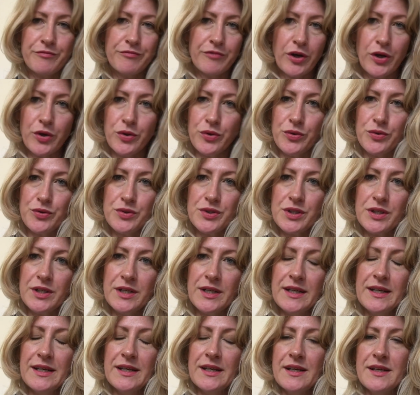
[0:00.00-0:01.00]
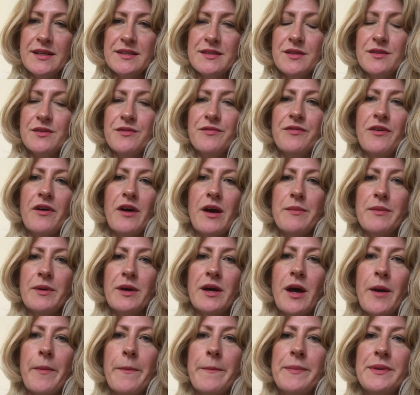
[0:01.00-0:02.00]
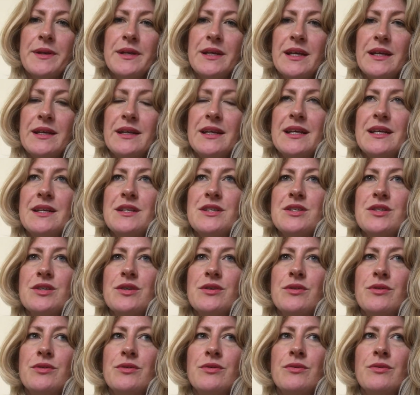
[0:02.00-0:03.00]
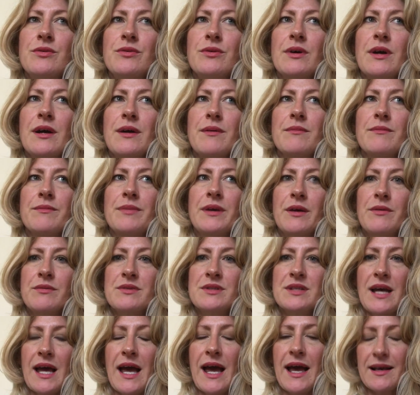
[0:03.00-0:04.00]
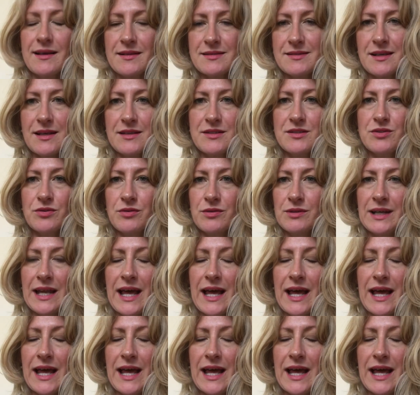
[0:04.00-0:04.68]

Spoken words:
a road. So the fibre company need to be able to access your